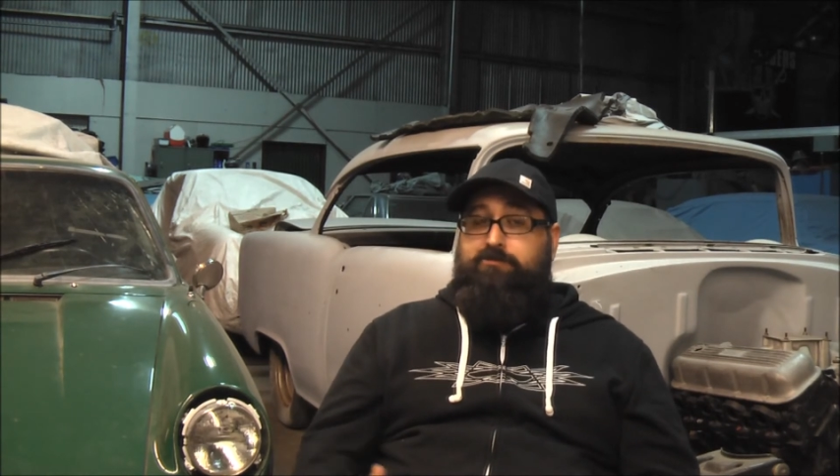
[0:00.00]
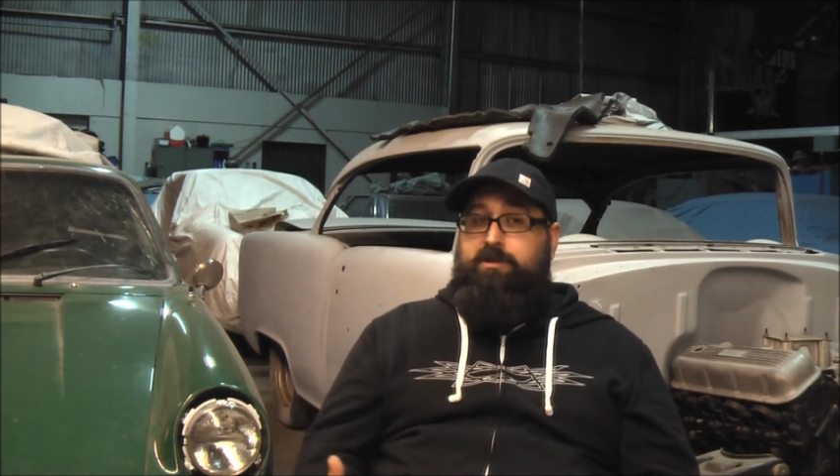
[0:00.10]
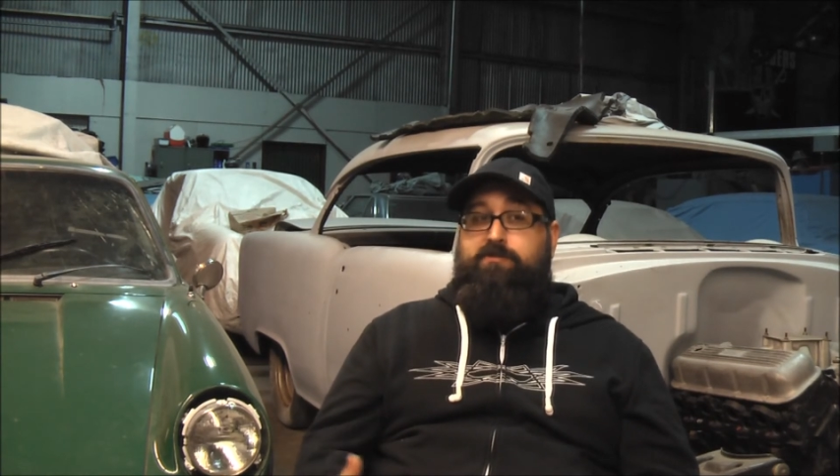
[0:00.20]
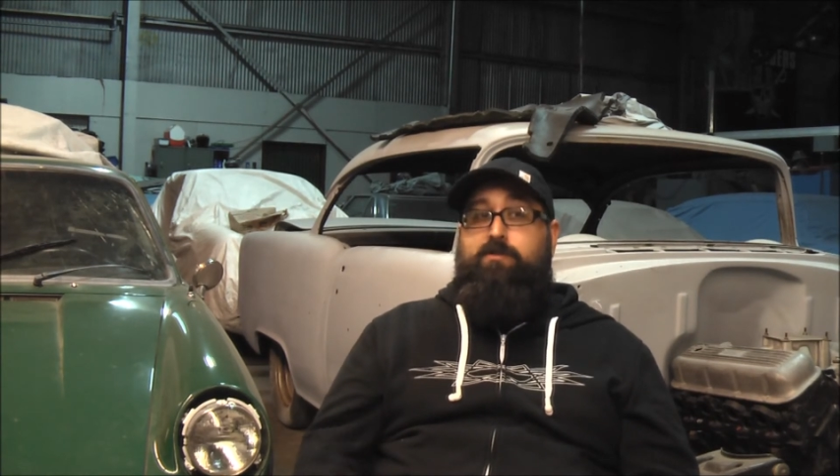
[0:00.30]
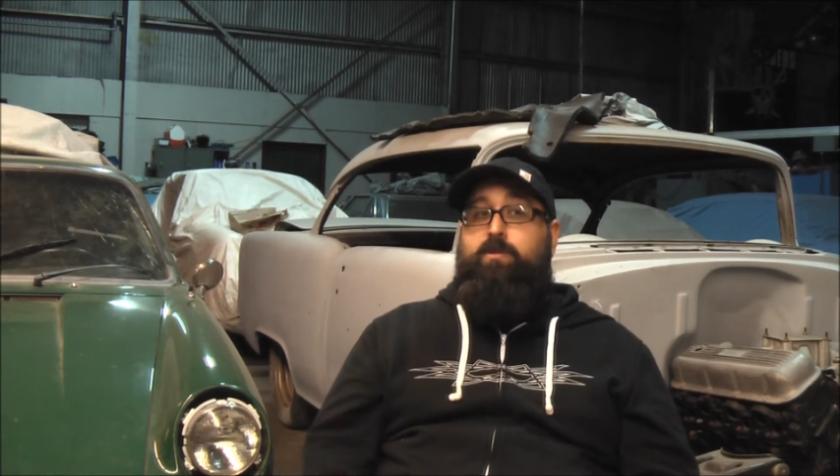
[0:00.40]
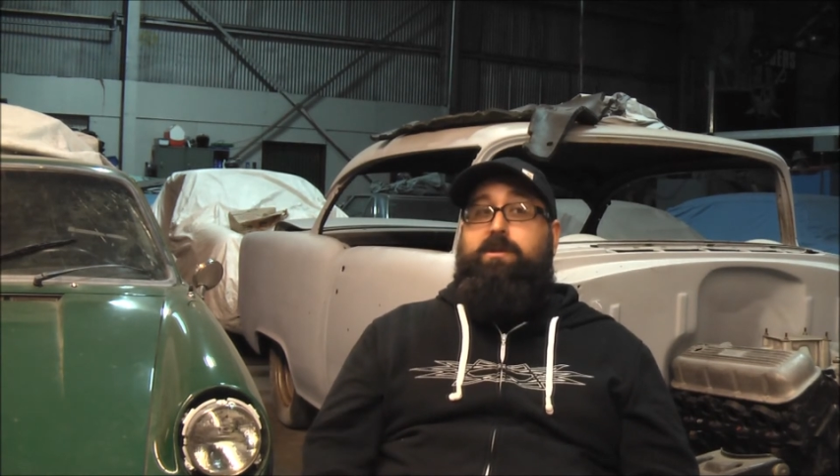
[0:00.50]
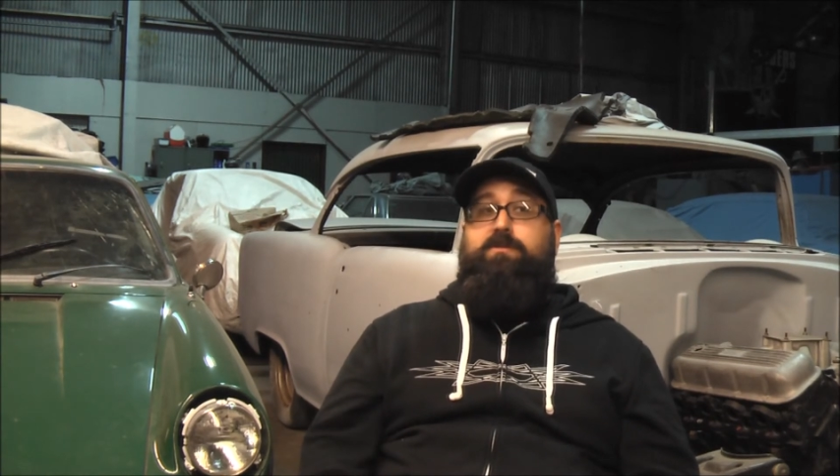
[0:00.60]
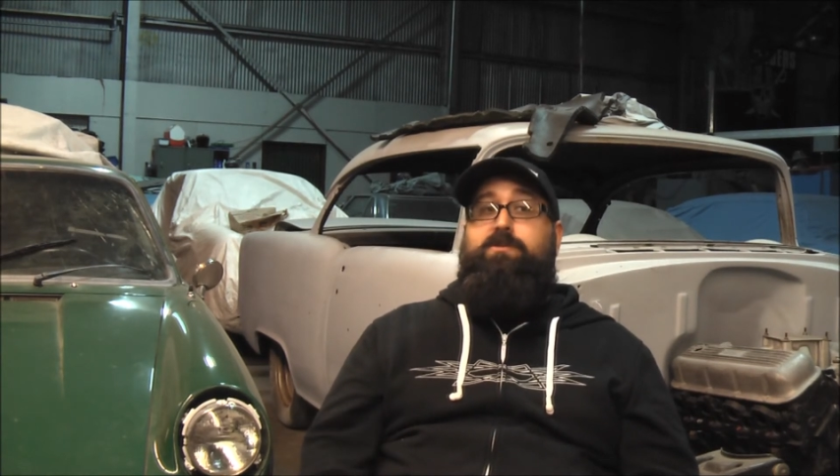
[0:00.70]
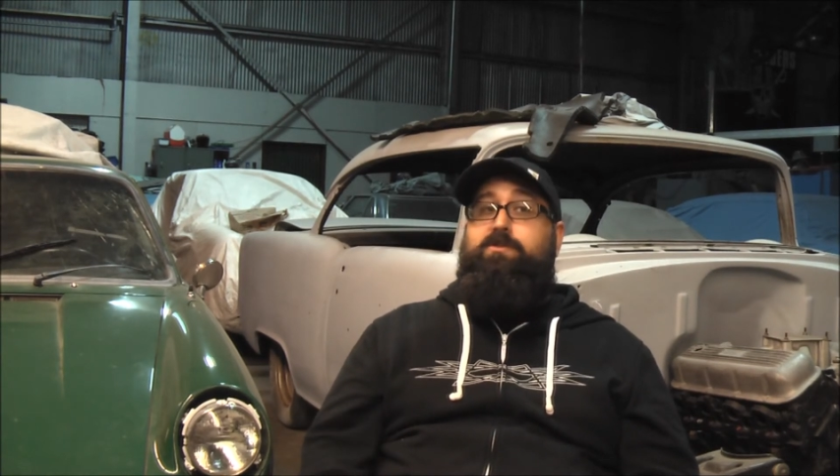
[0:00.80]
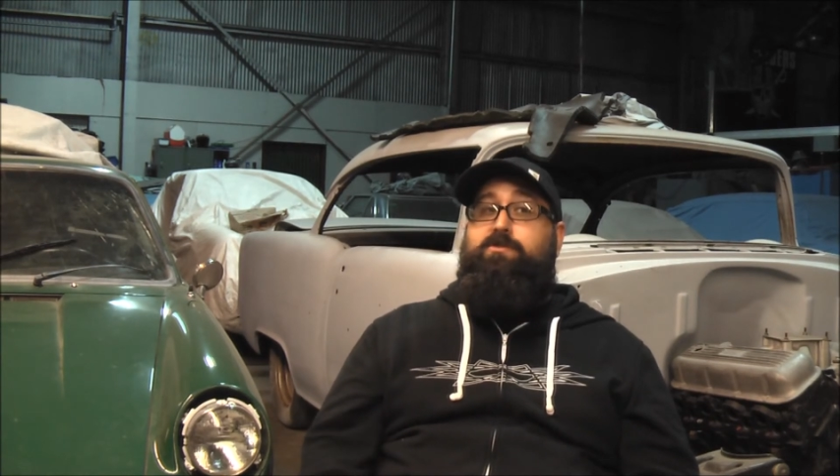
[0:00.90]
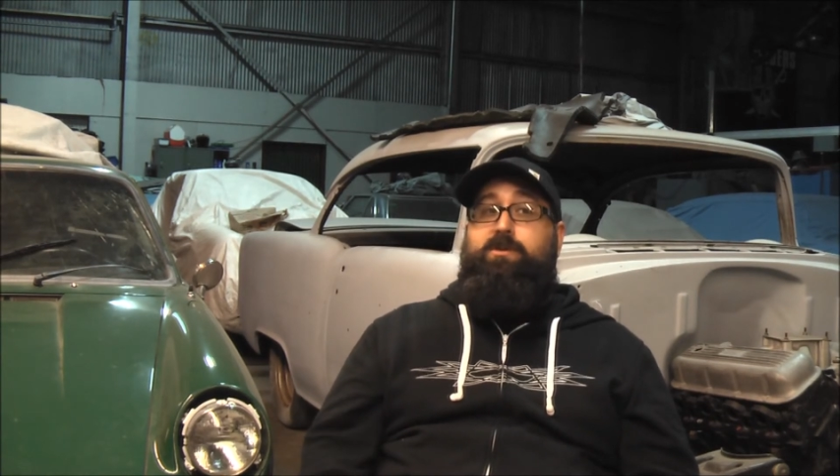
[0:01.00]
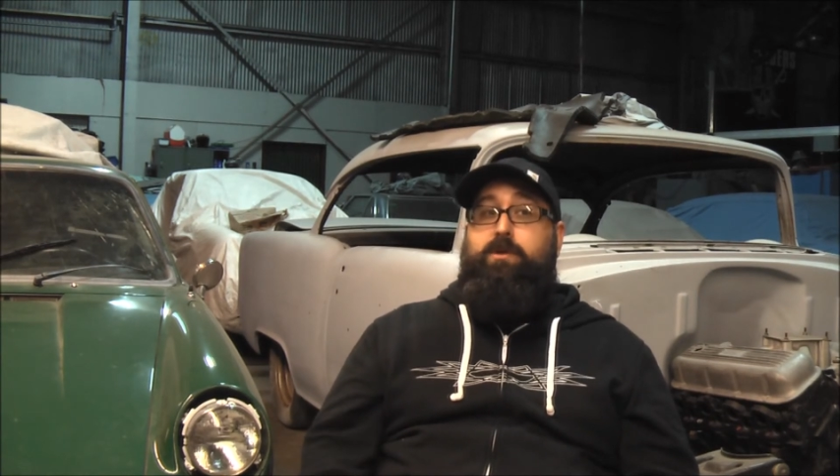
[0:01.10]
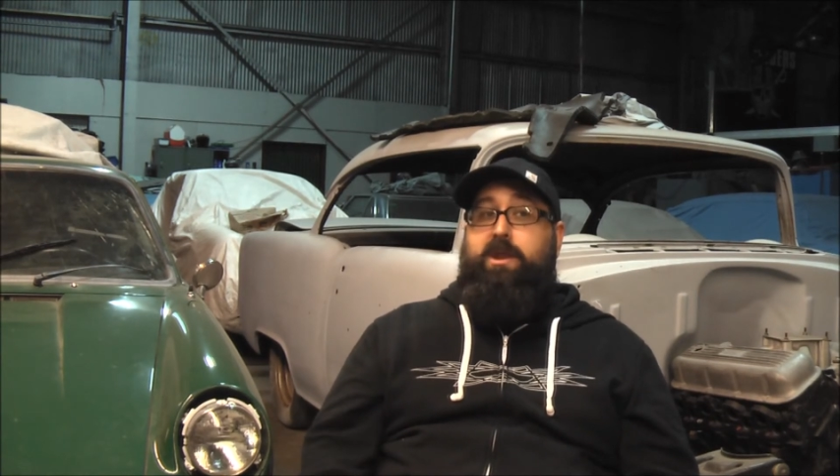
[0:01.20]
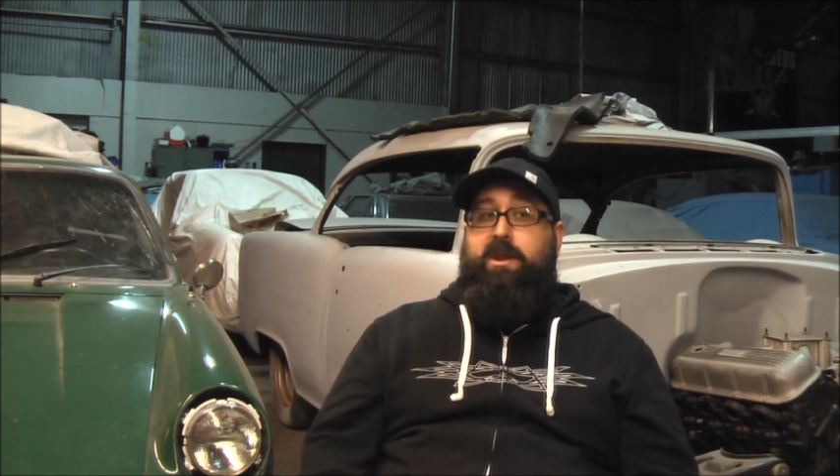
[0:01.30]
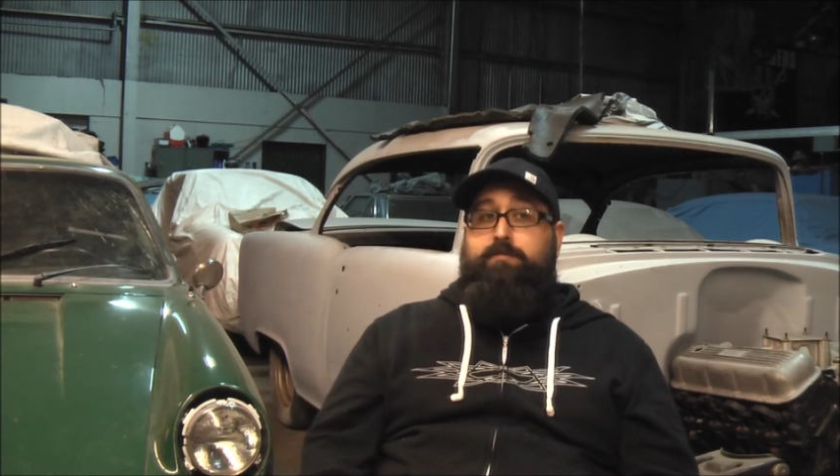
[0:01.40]
strengths and weaknesses and see
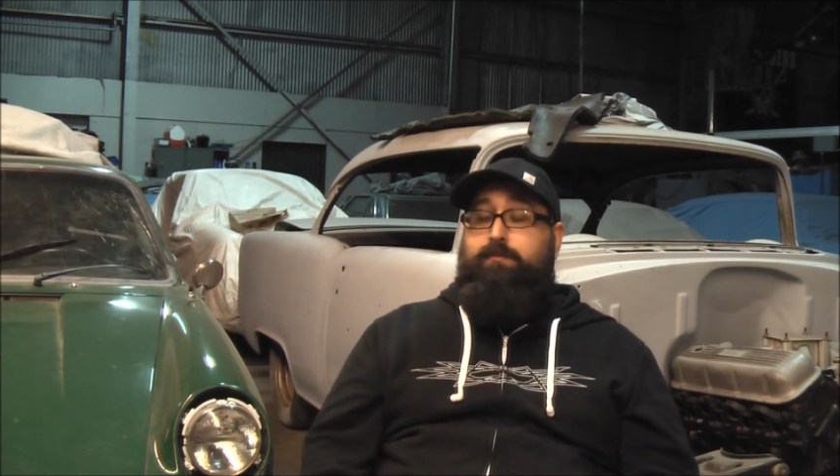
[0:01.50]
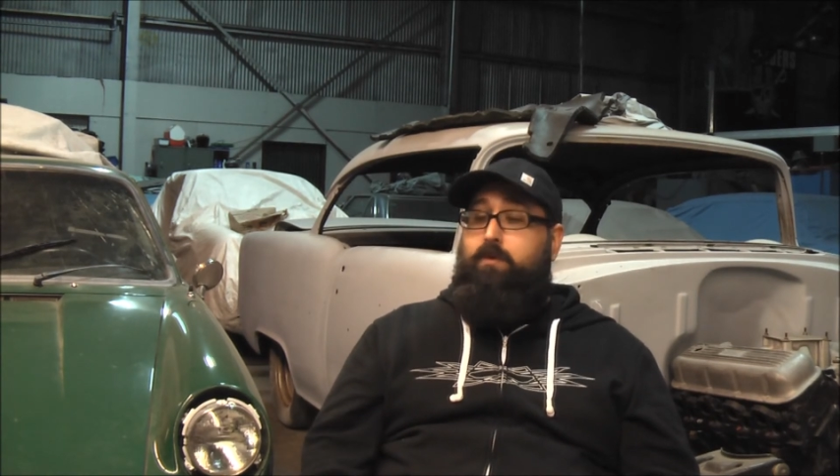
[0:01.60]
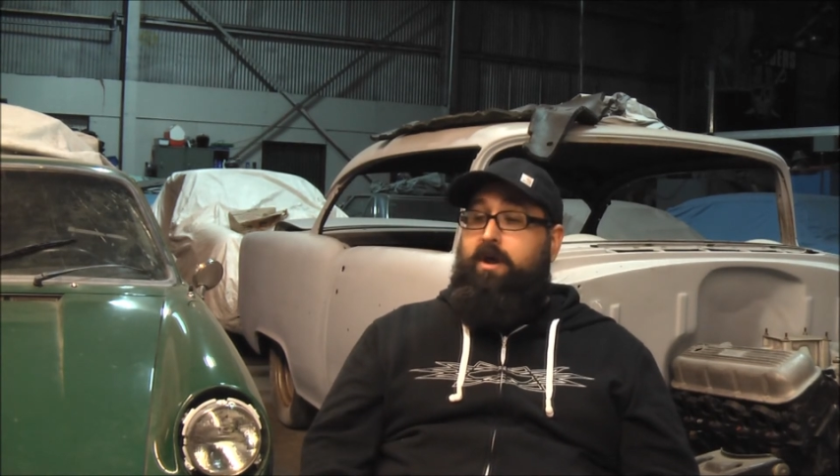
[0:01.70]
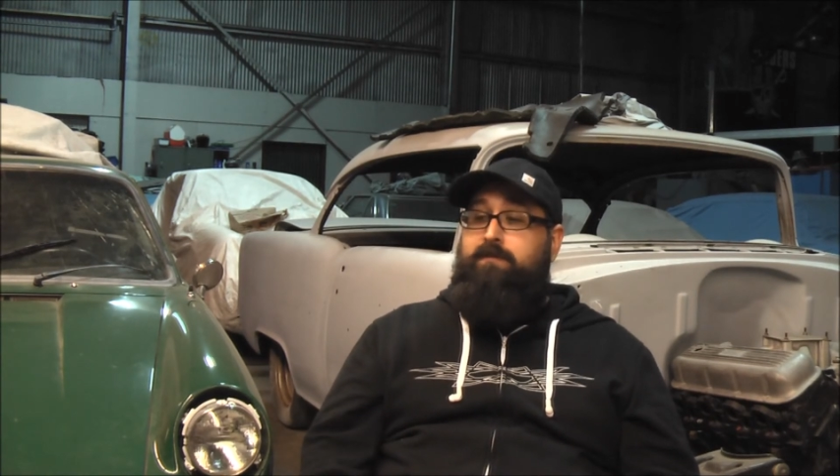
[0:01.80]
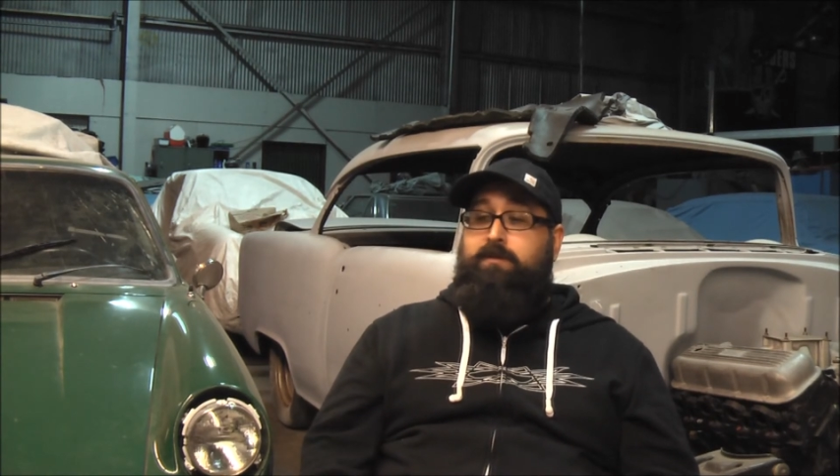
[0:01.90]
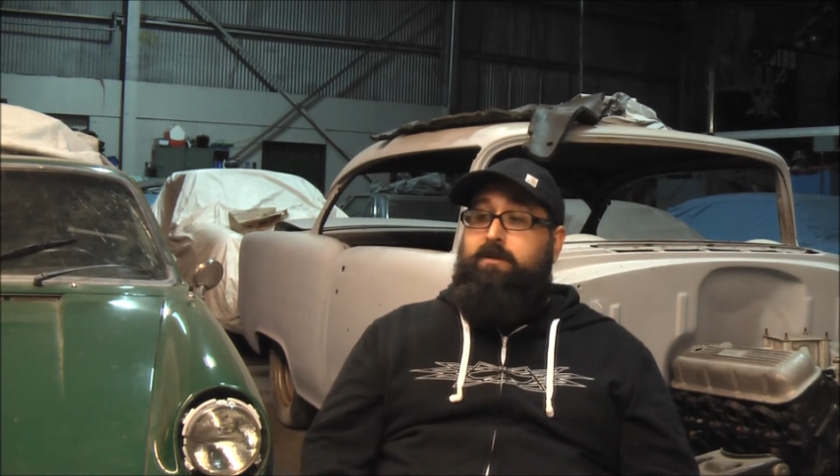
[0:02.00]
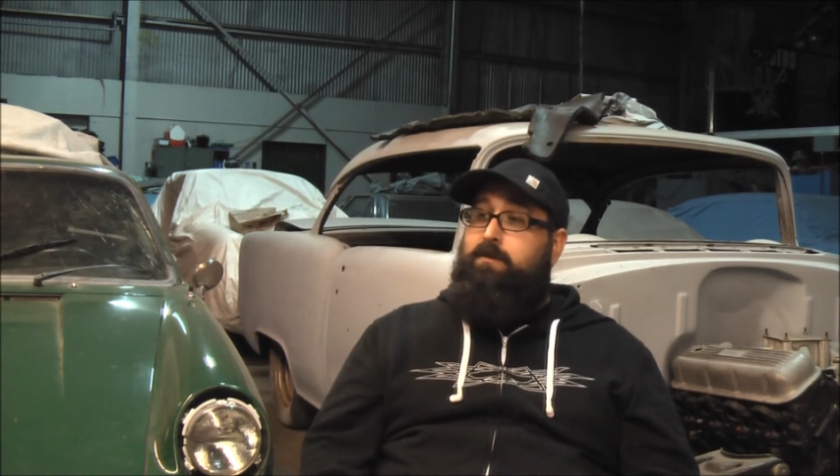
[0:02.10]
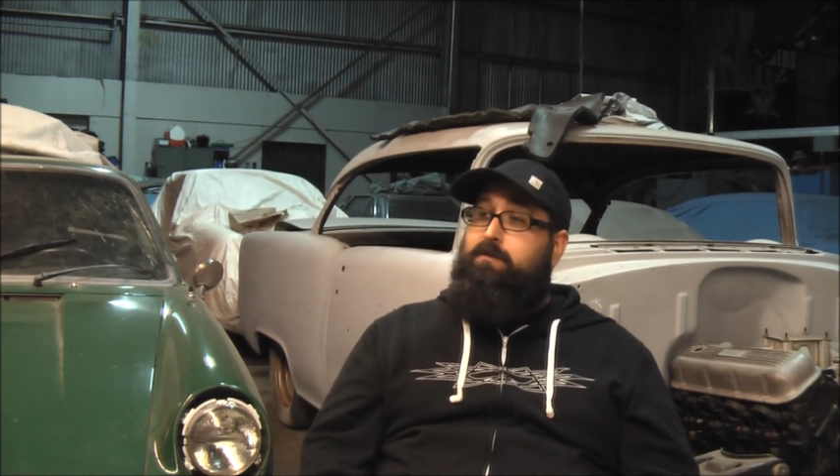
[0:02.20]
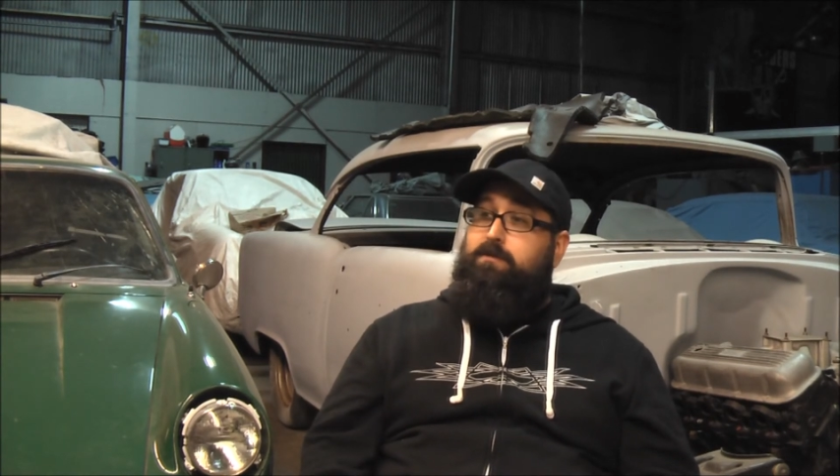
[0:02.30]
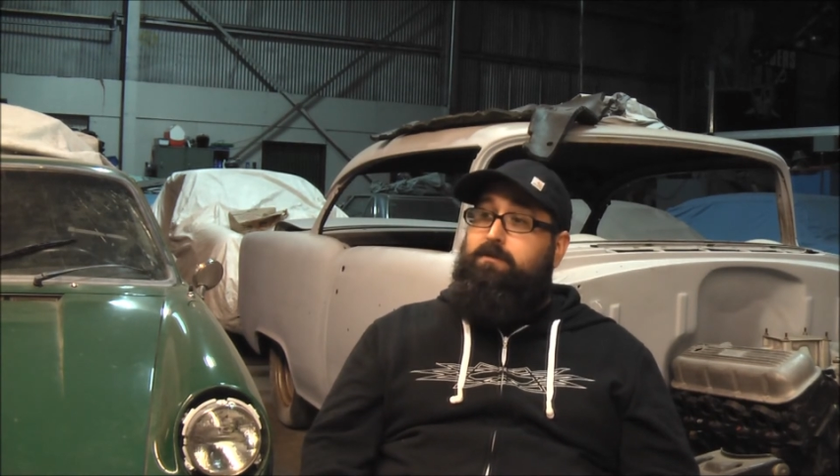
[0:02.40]
what I needed before I even knew.